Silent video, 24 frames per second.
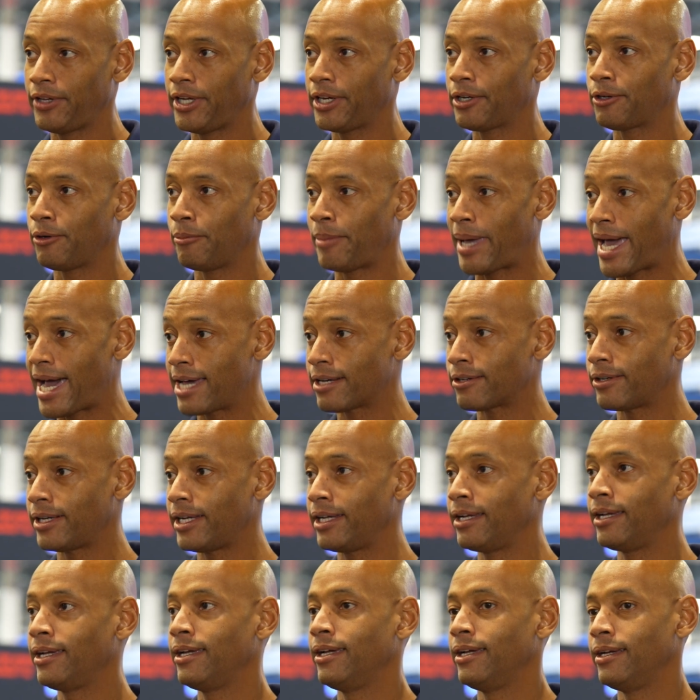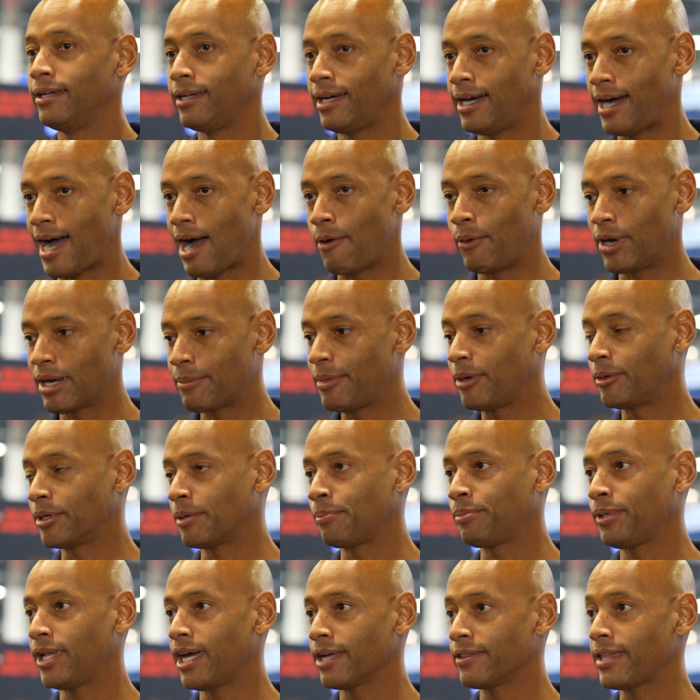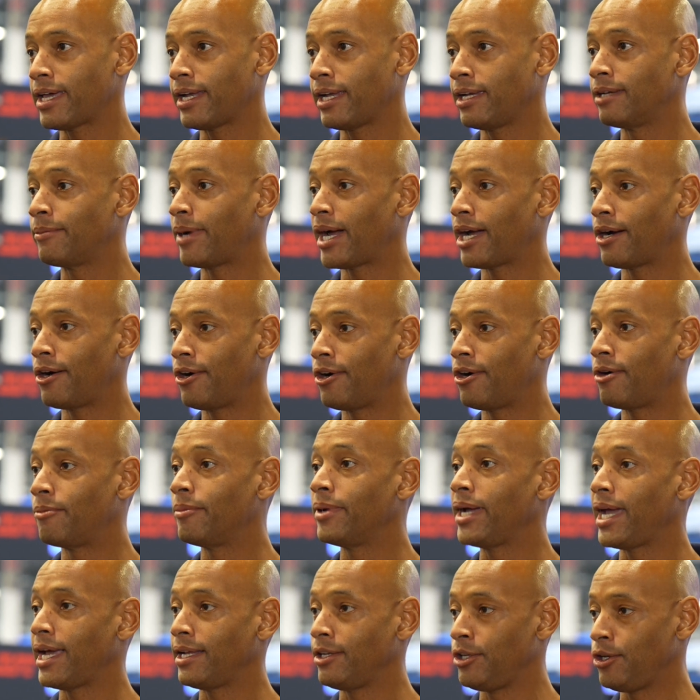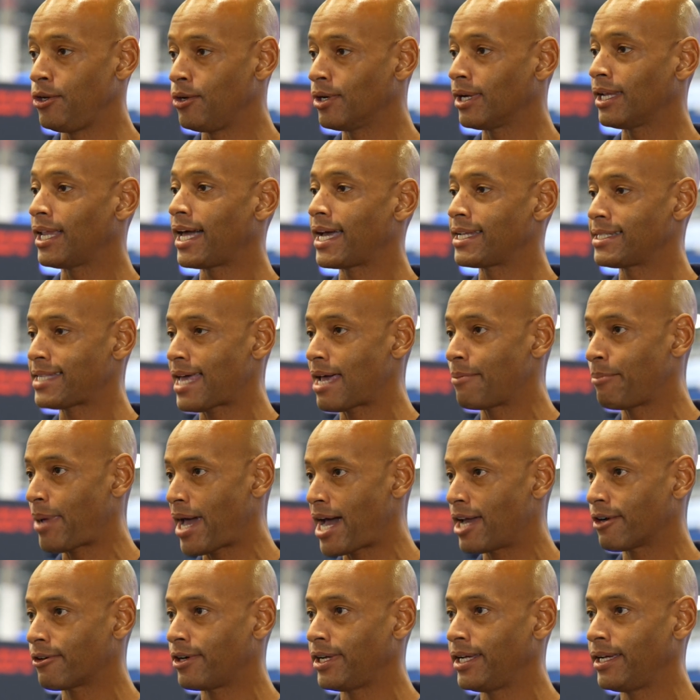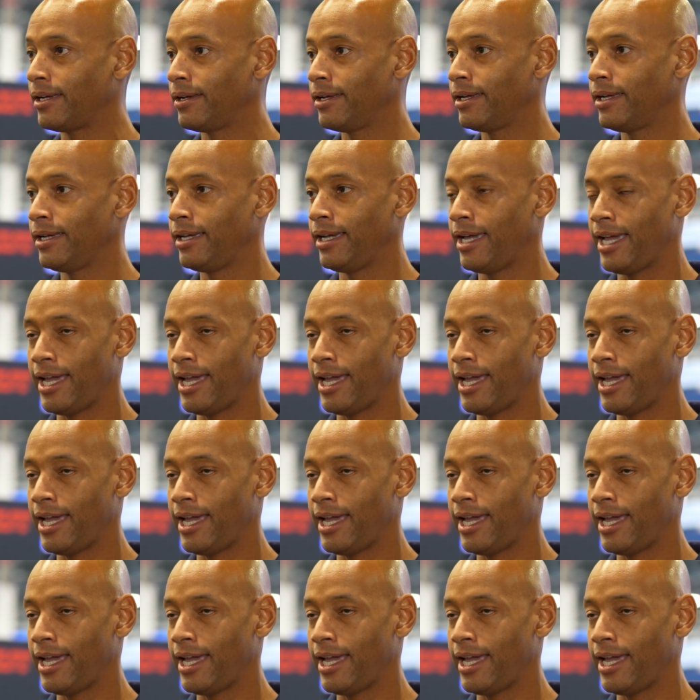vehicle battery, yeah. I want to be able to plug that into my home and utilize that battery yeah.